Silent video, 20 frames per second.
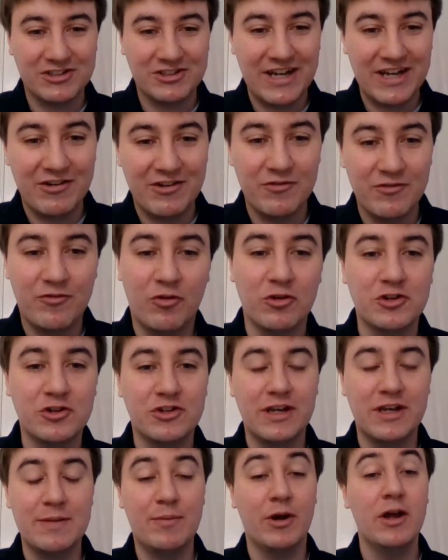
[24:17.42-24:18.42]
share it,
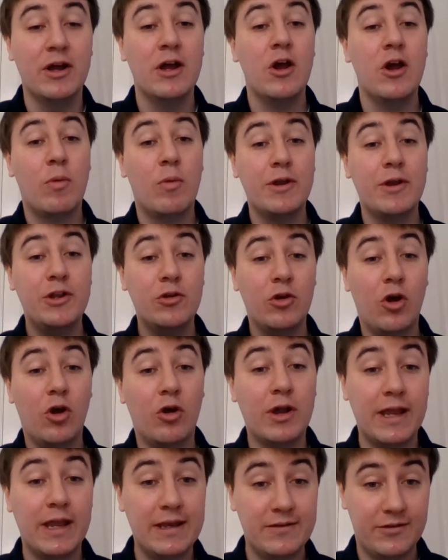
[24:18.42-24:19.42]
unfortunately. But when you
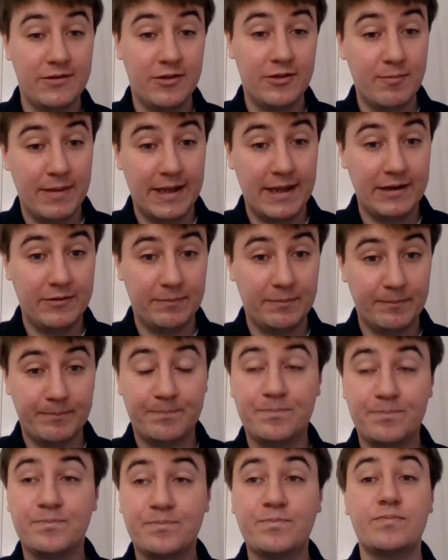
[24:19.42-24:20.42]
log into the MID,
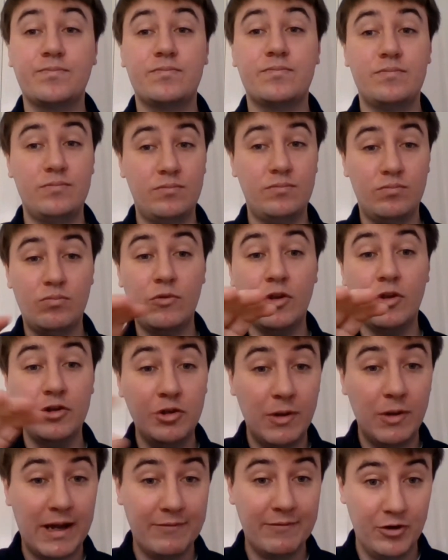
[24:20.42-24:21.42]

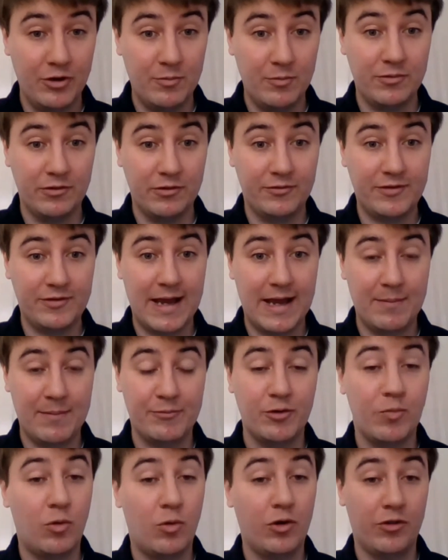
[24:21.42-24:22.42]
you have a number of
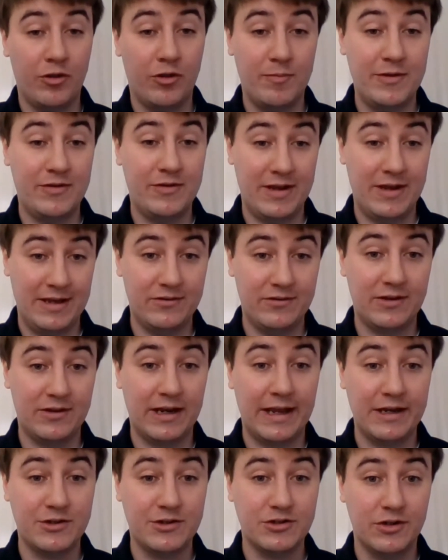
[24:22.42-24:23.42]
tabs, and one of them is
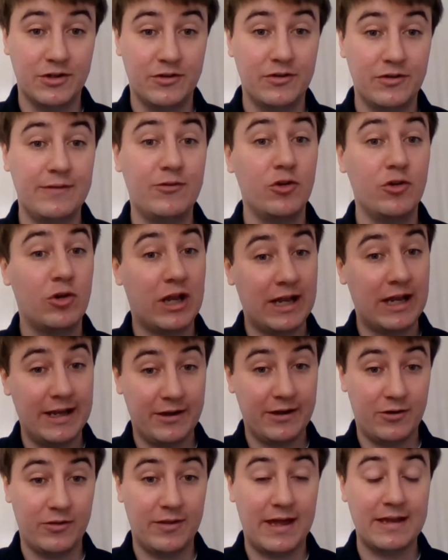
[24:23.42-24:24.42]
installations. If you
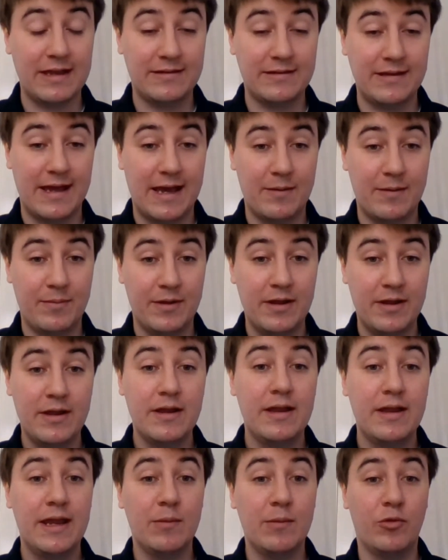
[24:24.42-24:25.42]
click on that tab,
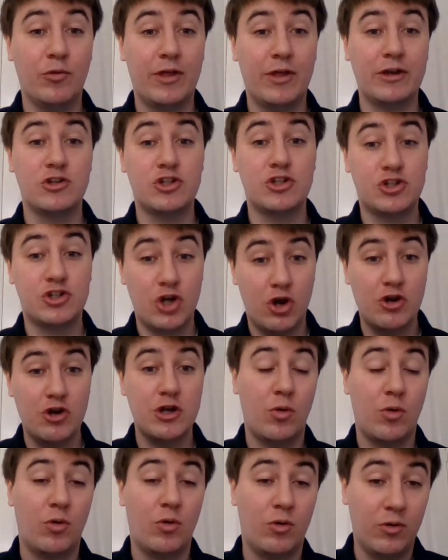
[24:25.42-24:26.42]
it will then show
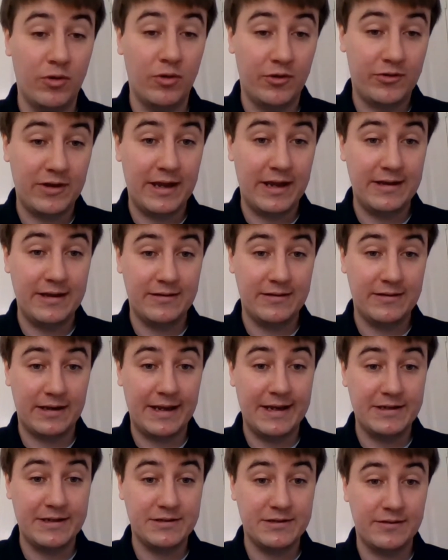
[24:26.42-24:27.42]
you all the
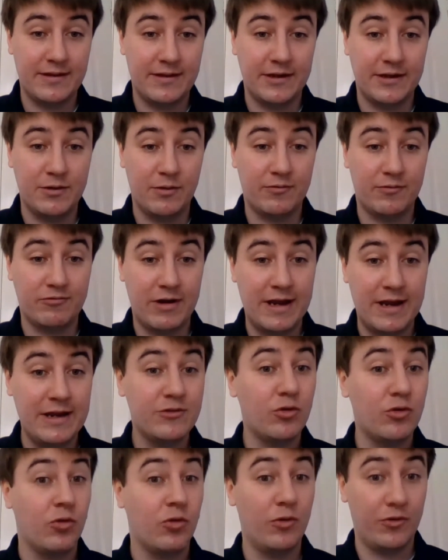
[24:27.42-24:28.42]
installations that you have
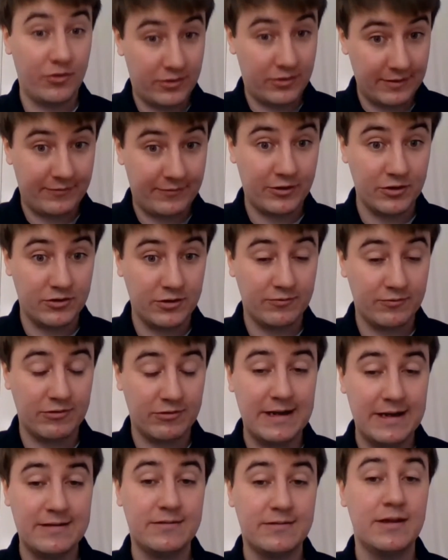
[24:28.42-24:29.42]
raised, all the certificates you've
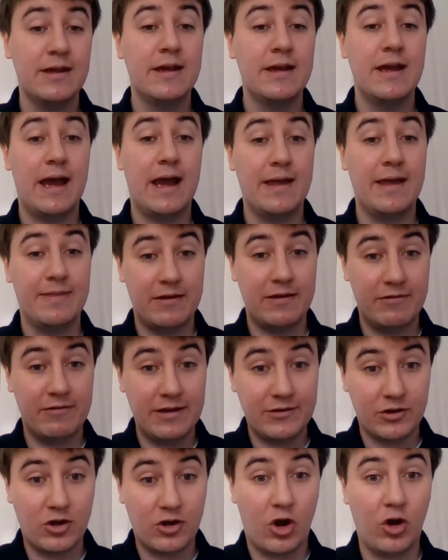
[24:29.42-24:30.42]
raised, and there
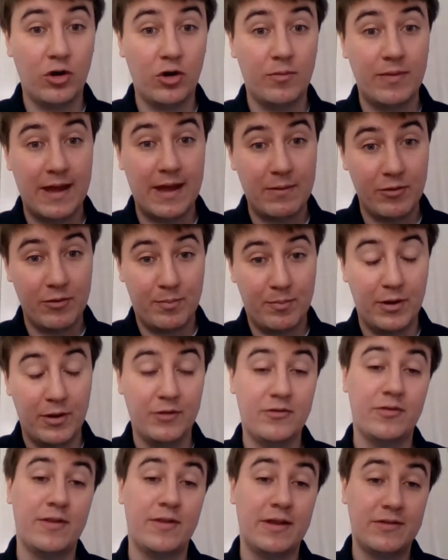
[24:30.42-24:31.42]
is a column there with a
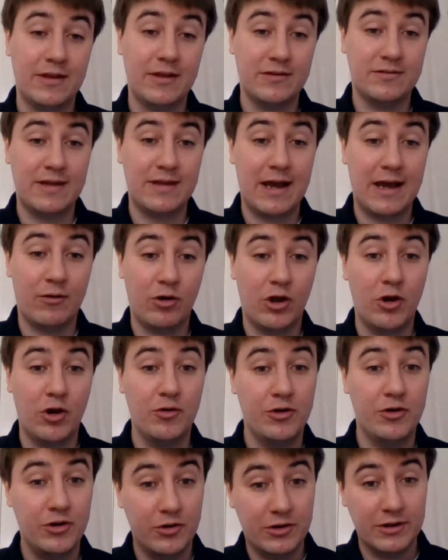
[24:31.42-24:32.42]
button that says
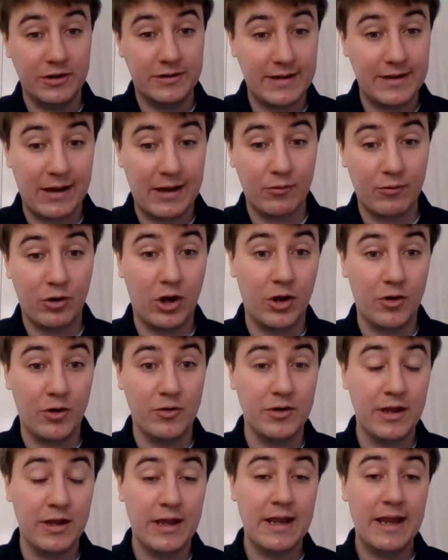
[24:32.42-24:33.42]
download, and you can
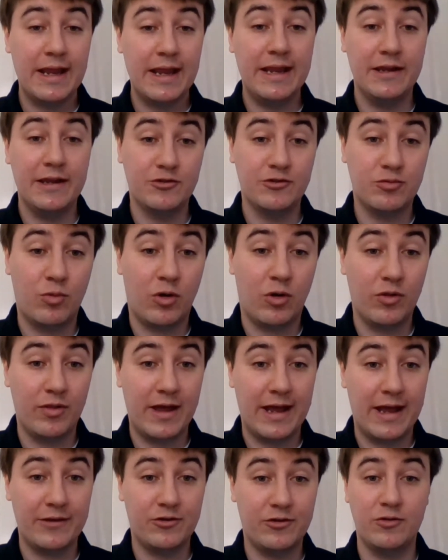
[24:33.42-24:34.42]
download each one
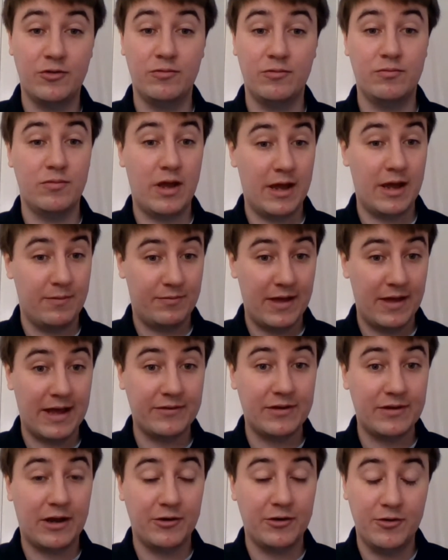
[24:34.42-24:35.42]
there. So
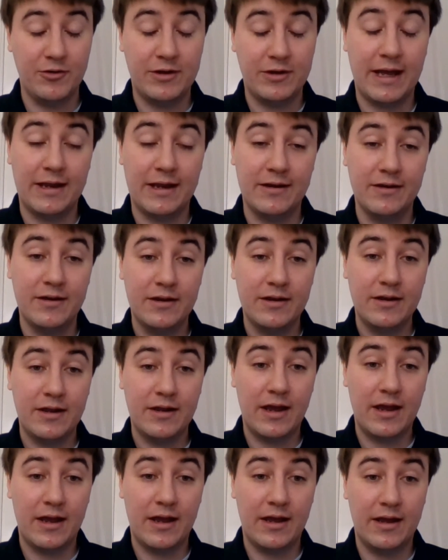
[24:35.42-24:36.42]
that's how you can
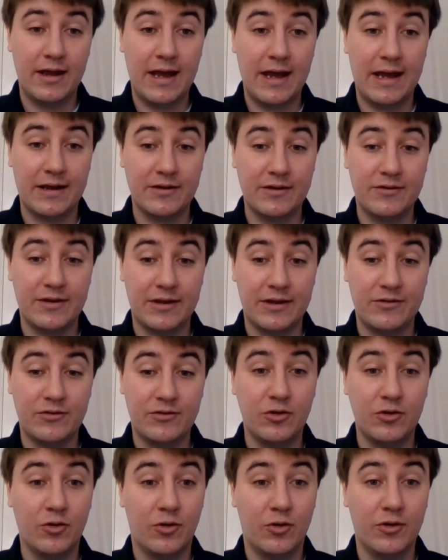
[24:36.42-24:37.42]

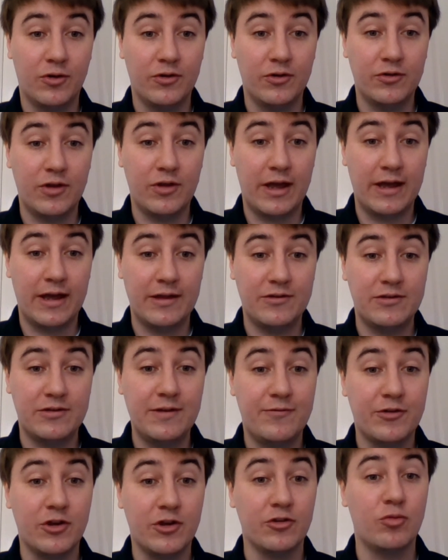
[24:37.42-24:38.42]
access your
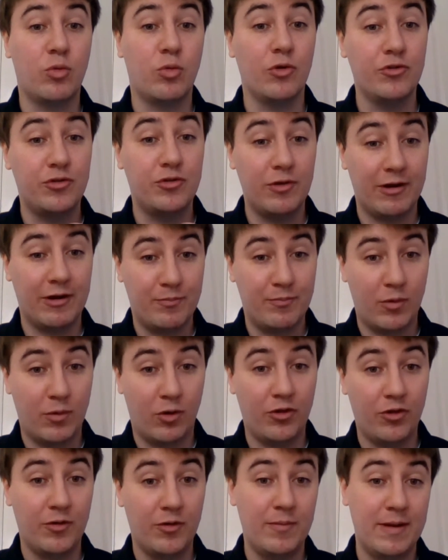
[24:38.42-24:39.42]
certificates once you have
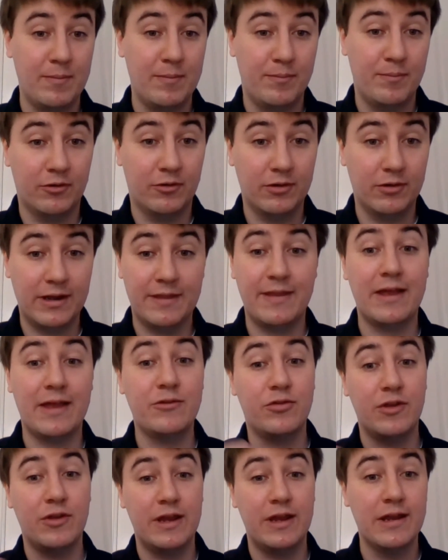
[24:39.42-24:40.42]
bought them in bulk, and
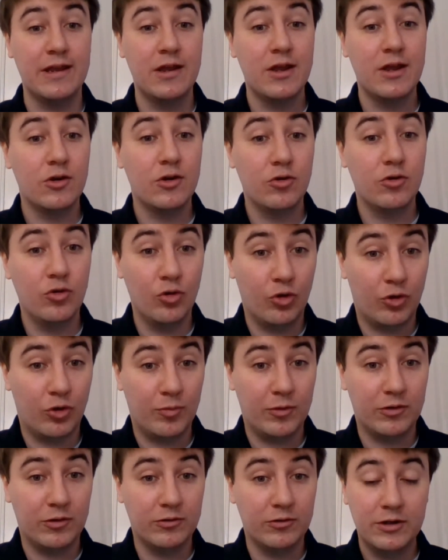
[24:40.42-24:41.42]
that's the
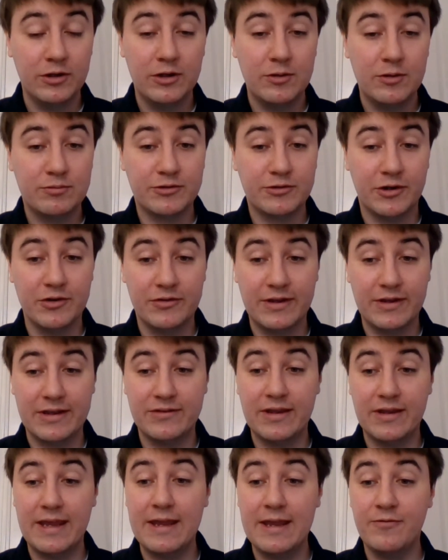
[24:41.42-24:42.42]
normal
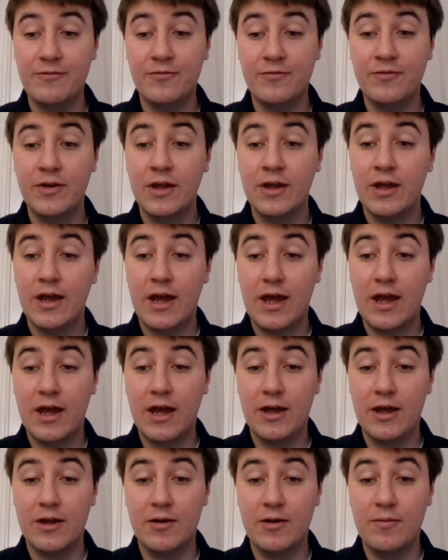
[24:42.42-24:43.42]
process. If
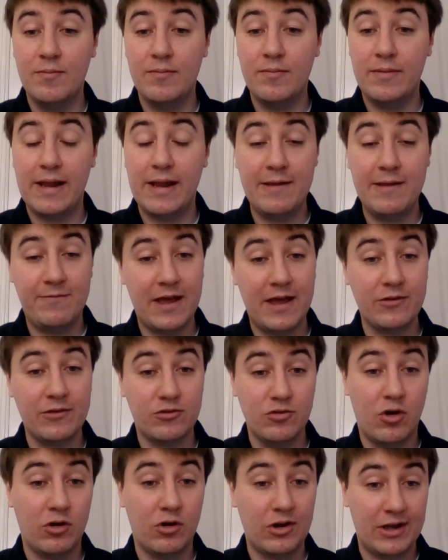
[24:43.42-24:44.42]

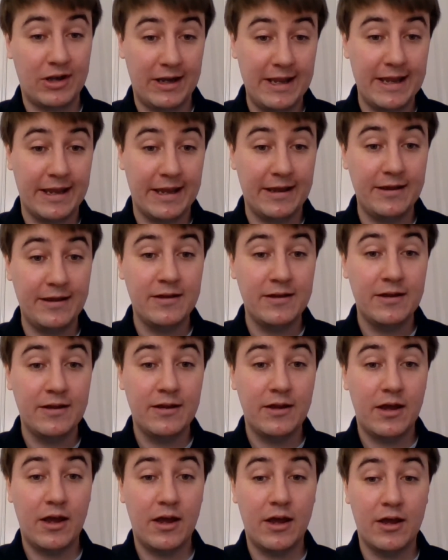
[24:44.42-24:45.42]
that's not clear,
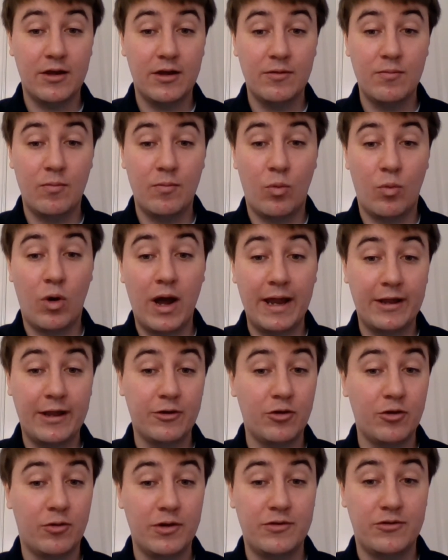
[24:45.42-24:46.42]
what I
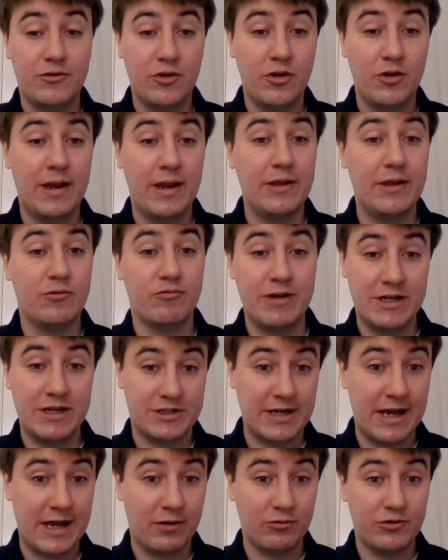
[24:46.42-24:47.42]
can always do is
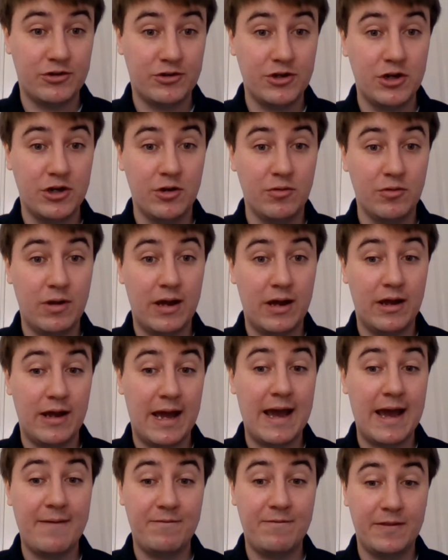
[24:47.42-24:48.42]
reach out to you
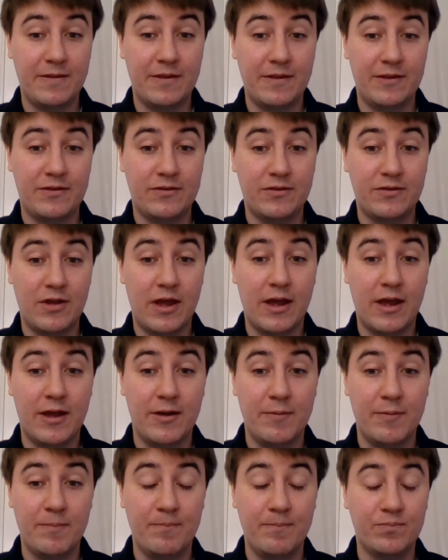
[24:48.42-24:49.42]
after
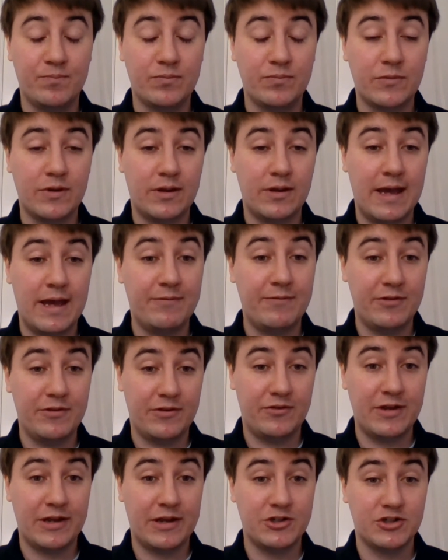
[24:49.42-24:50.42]
after the
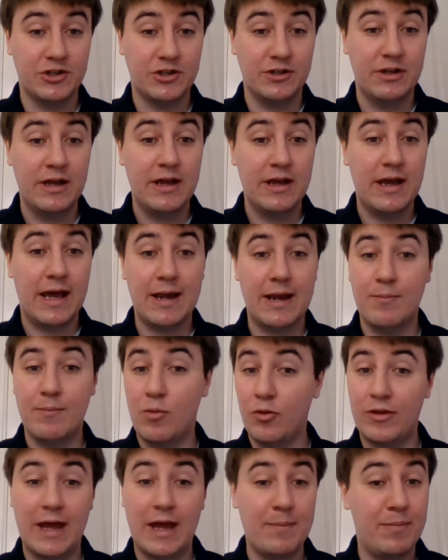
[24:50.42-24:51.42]
session, and I'm
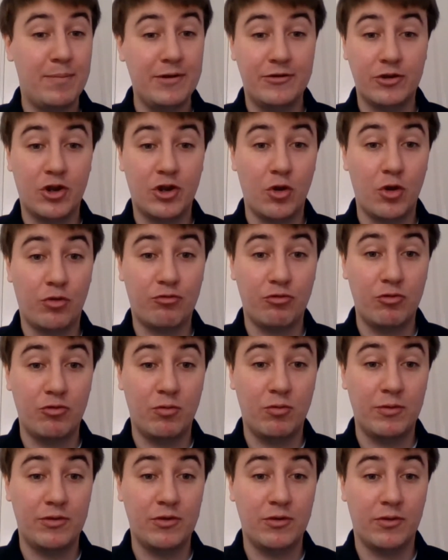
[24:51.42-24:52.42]
more than happy to go
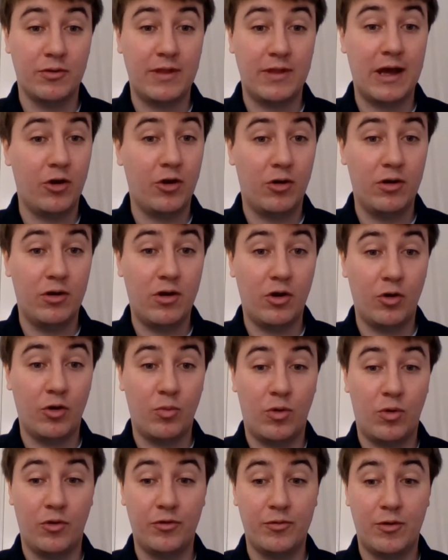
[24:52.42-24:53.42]
through with you on that on a
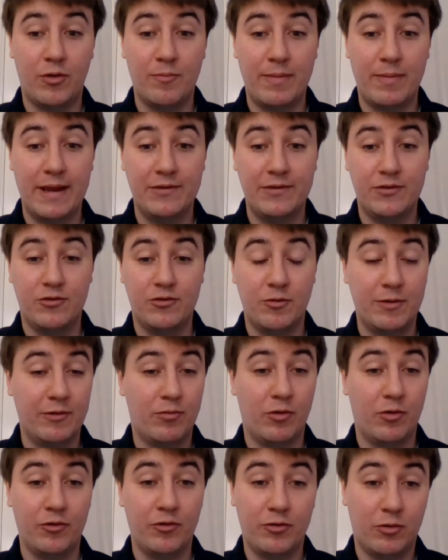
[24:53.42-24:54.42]
one-to-one basis, do a bit
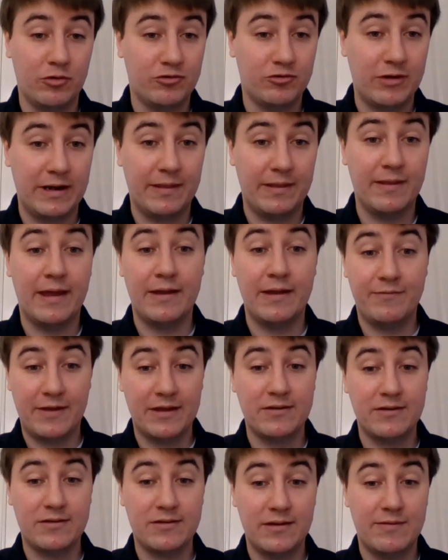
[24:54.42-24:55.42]
of one-to-one training there if
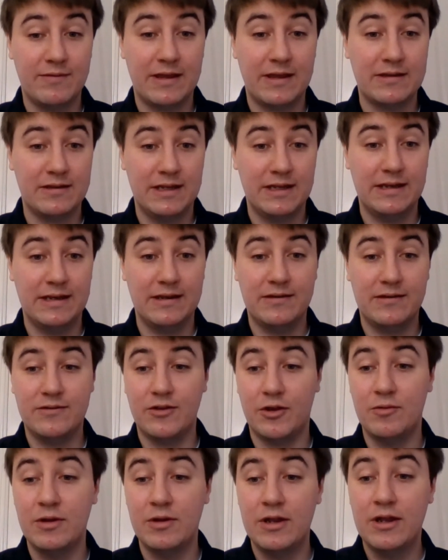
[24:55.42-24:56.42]
that's needed.
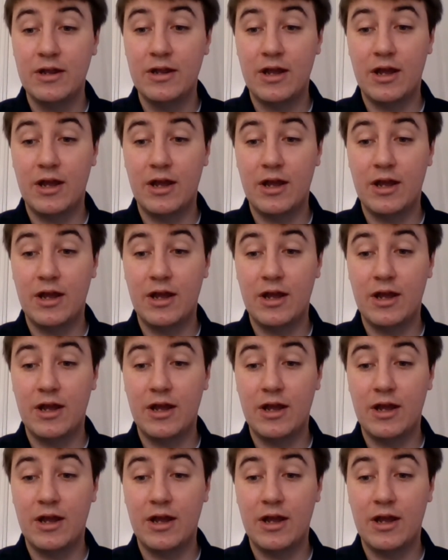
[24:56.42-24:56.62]
So